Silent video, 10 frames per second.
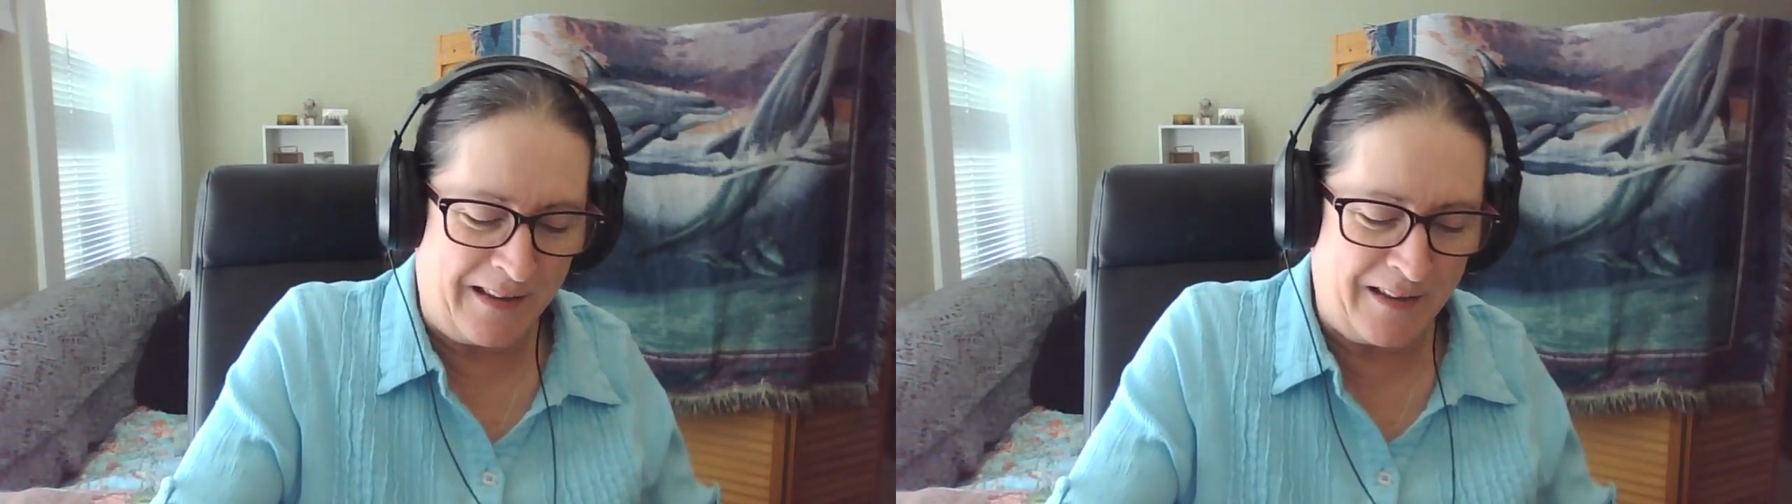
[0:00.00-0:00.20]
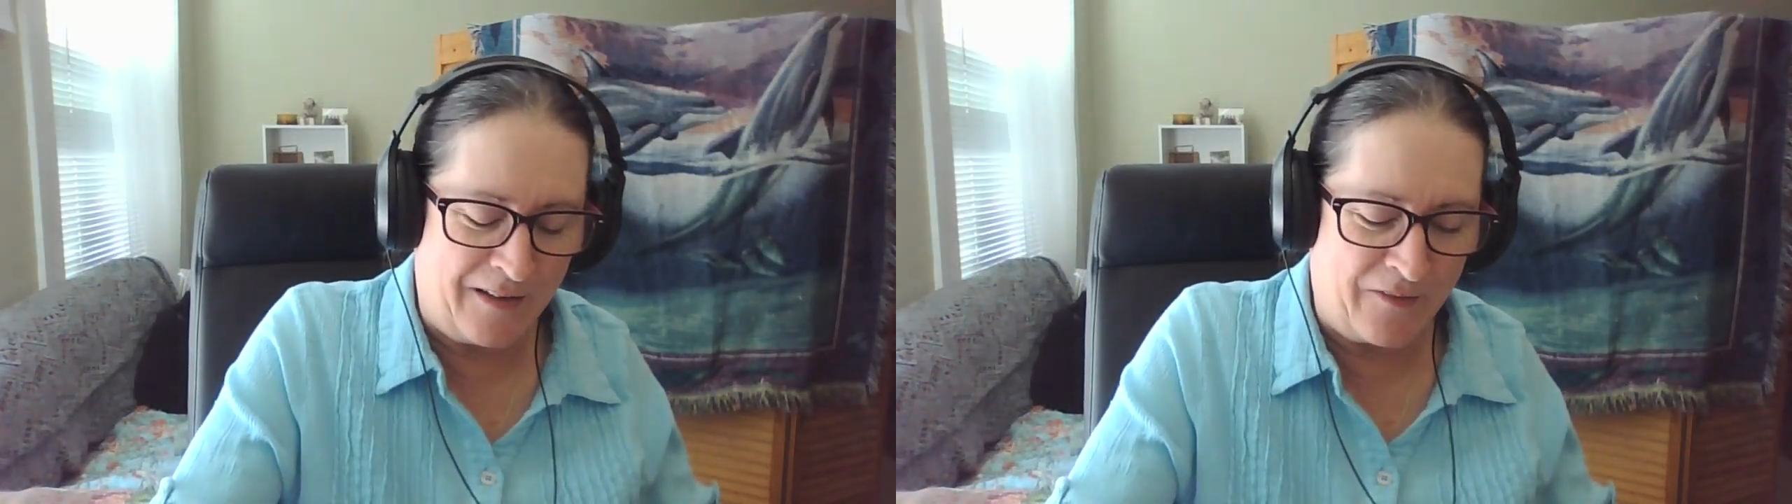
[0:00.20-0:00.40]

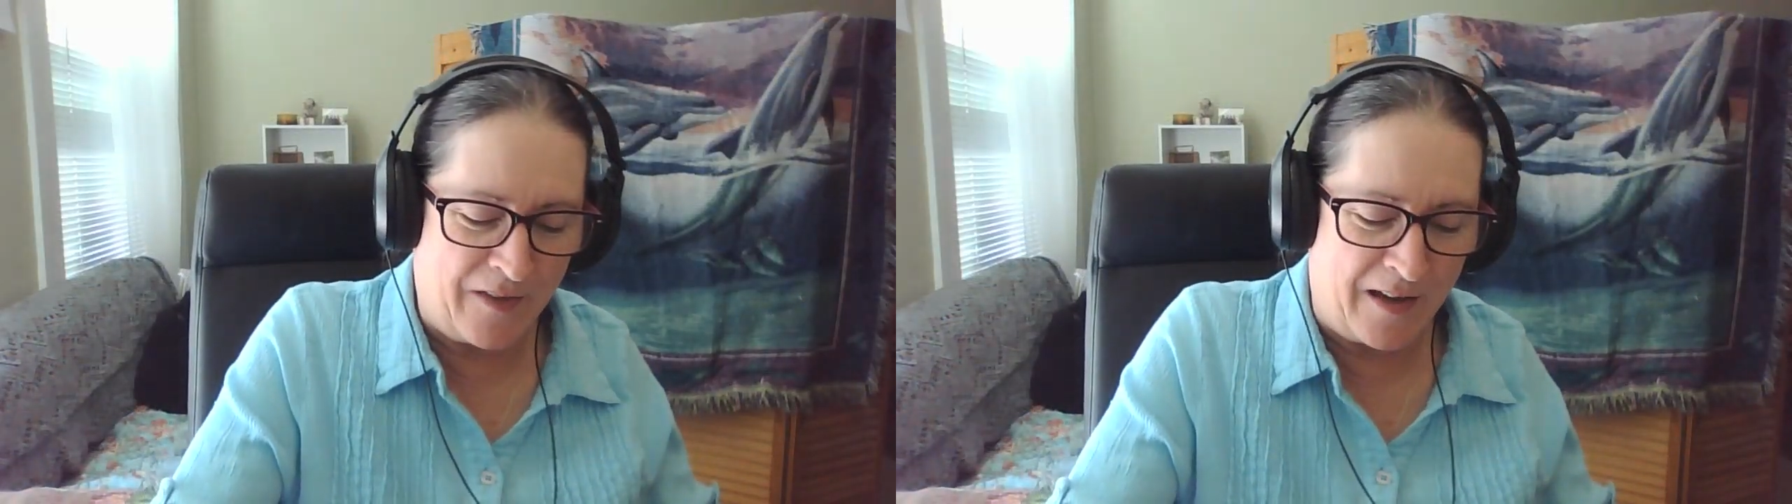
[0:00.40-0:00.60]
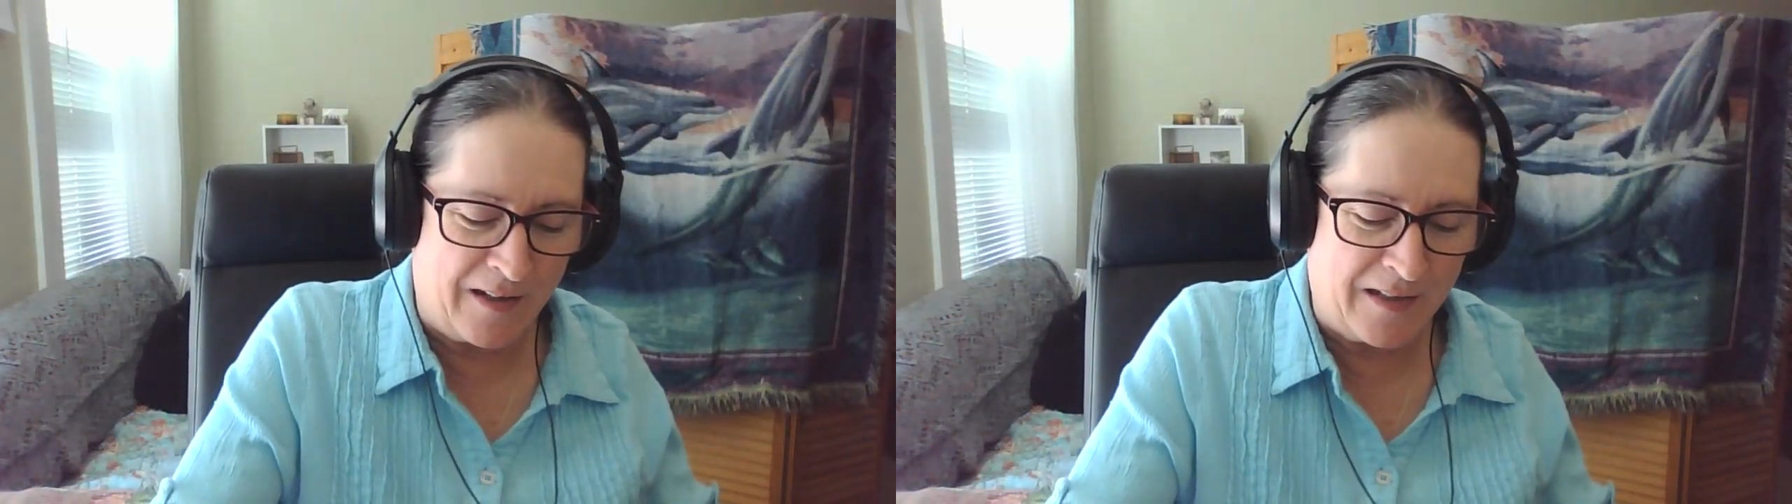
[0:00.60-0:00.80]
love
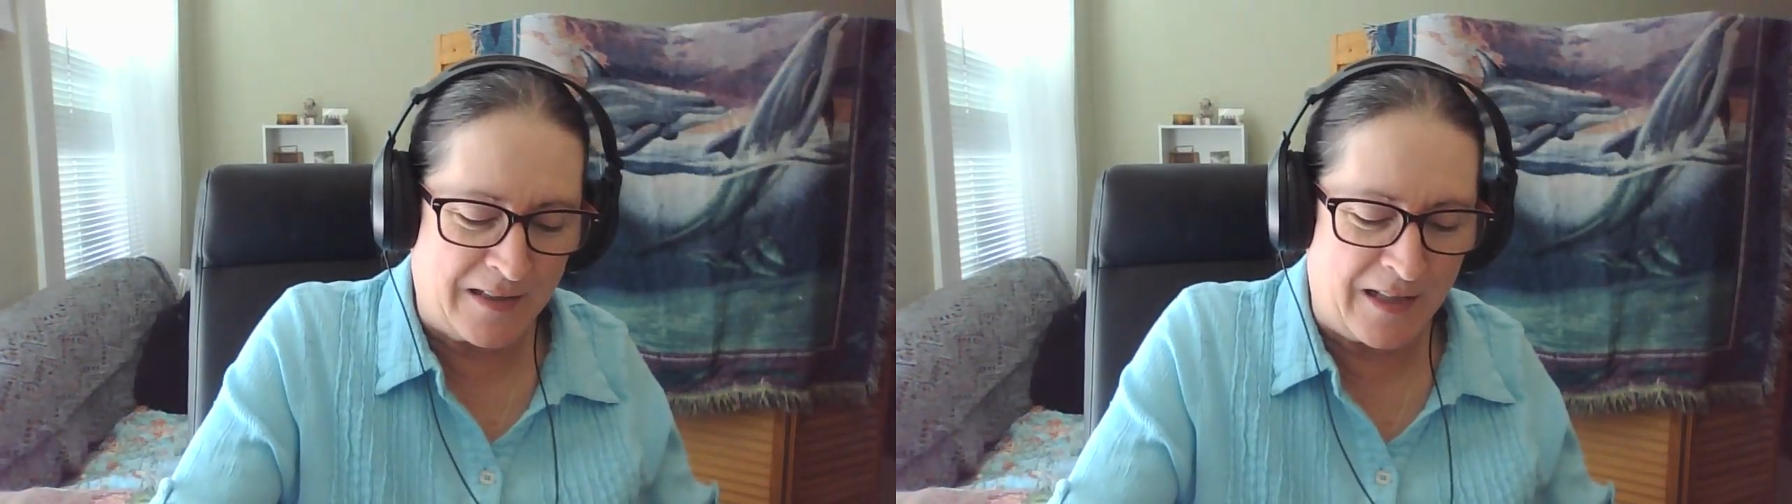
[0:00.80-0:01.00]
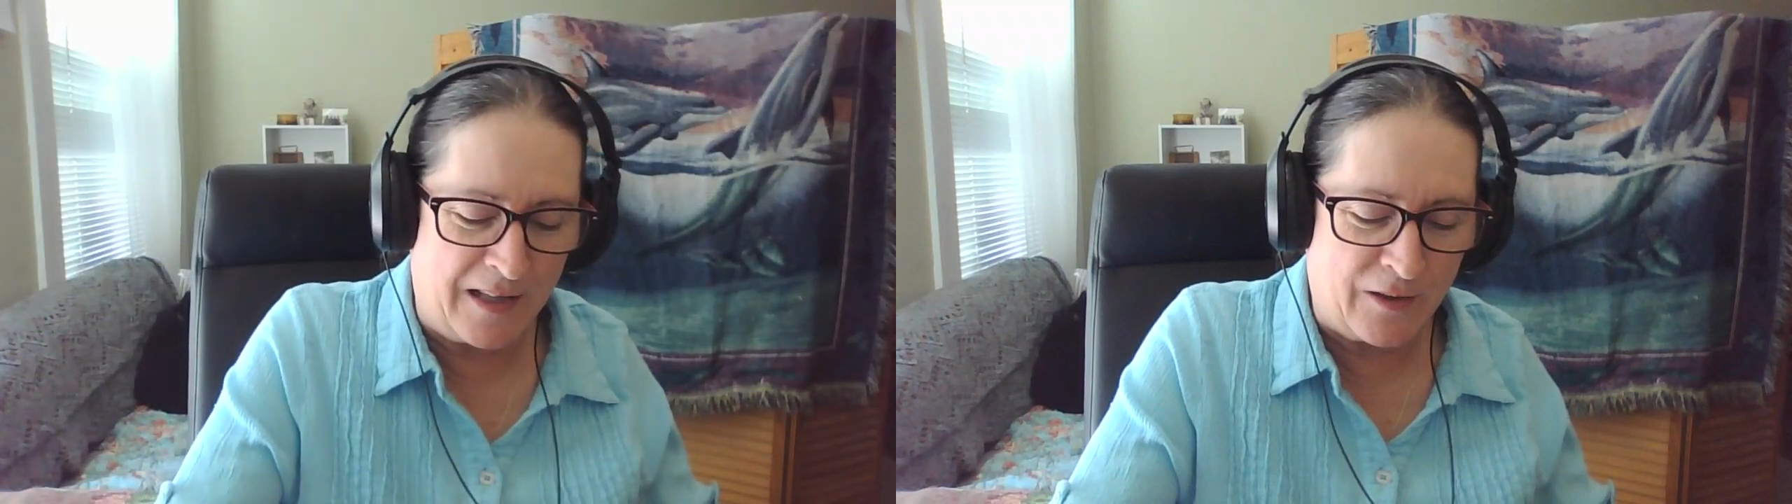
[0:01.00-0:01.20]
that
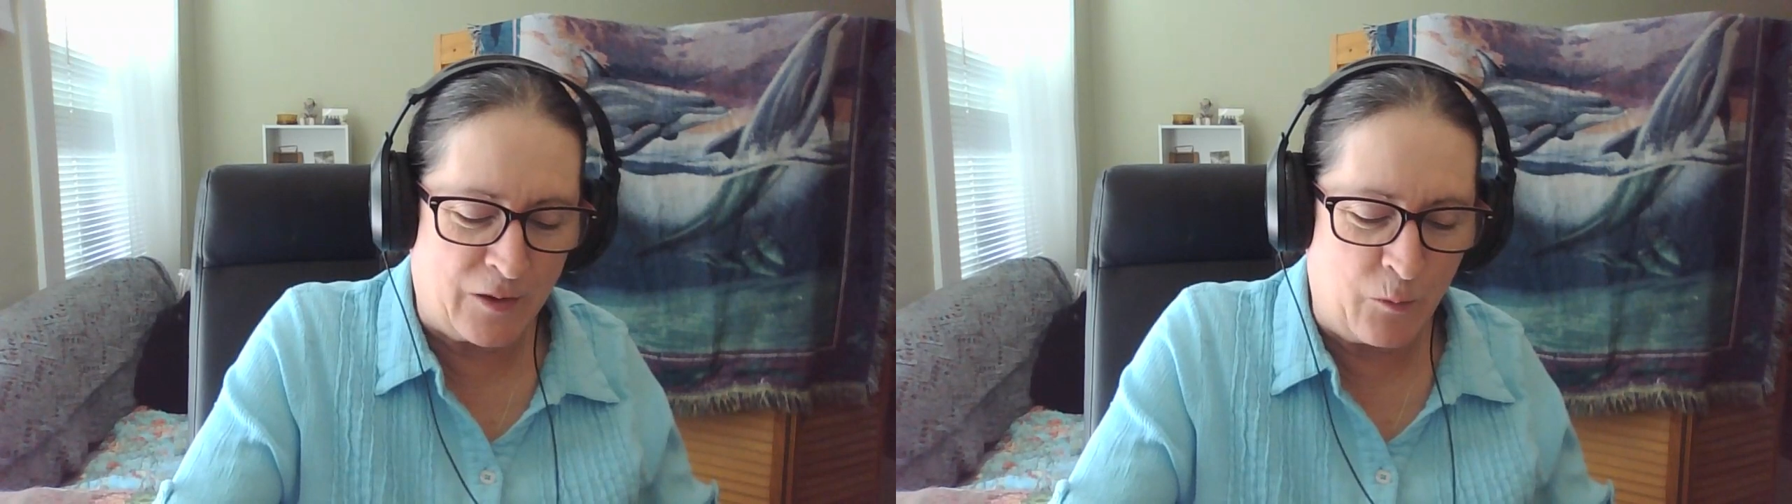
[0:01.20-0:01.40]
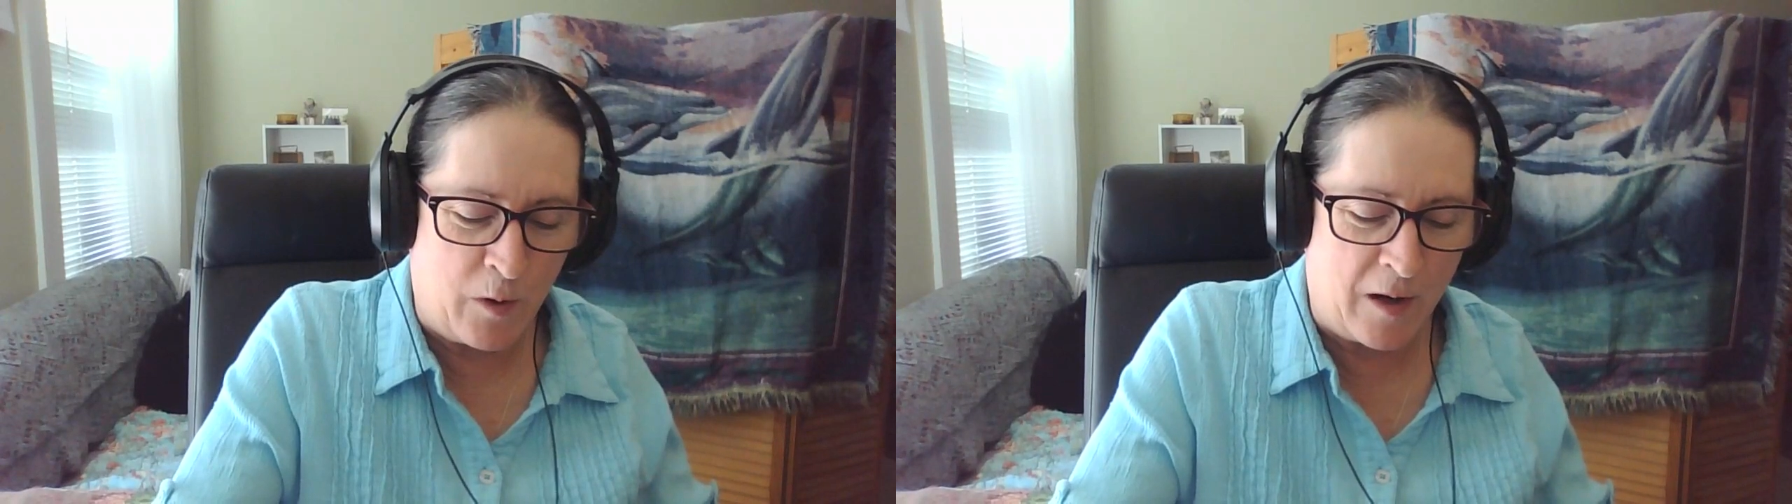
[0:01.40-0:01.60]
because I like
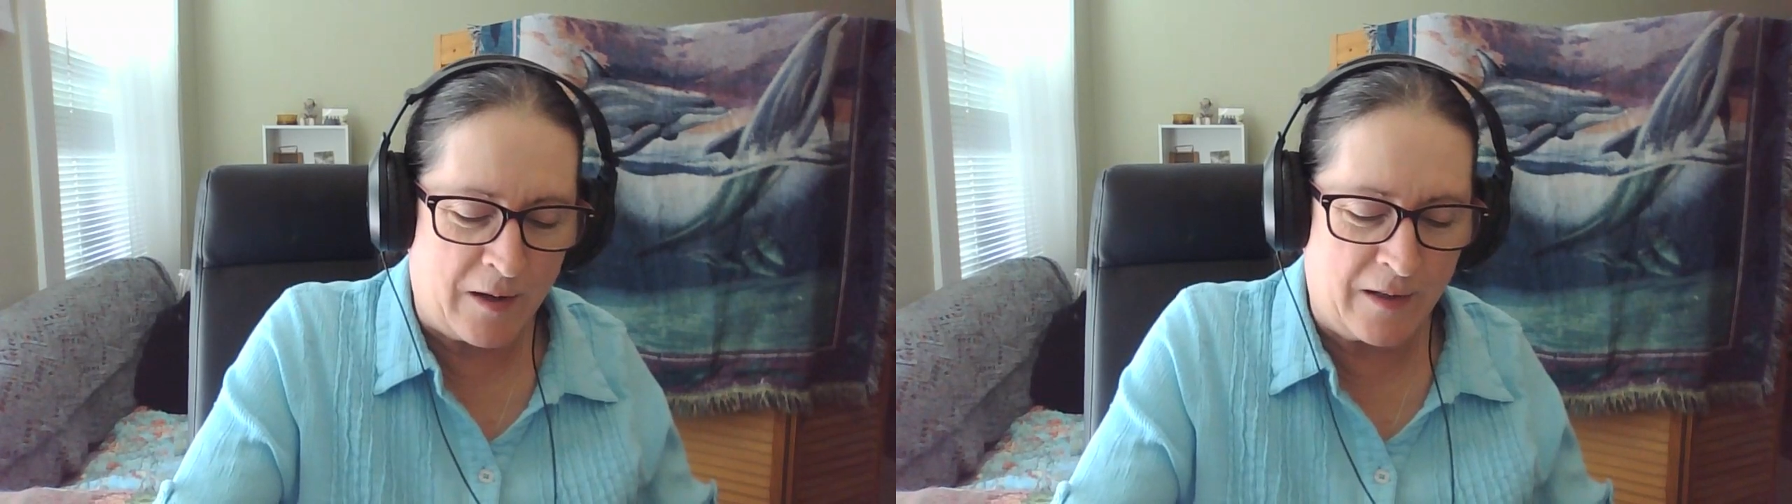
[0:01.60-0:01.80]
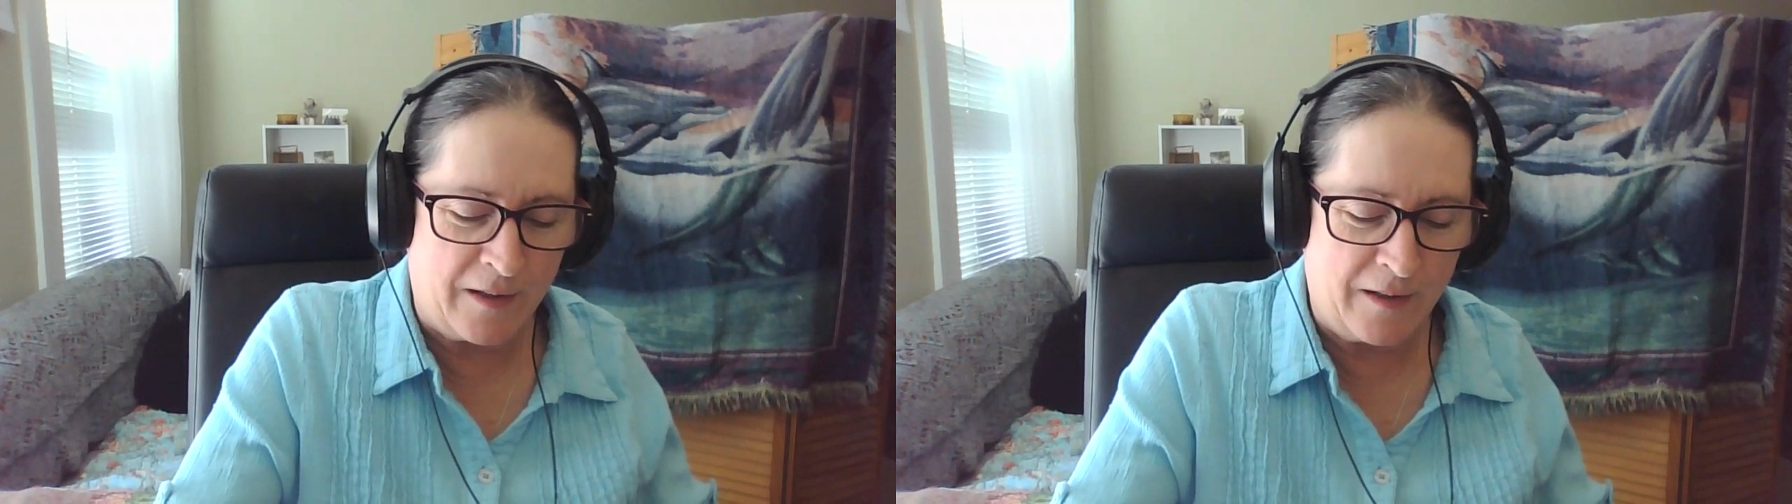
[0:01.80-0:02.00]
the walk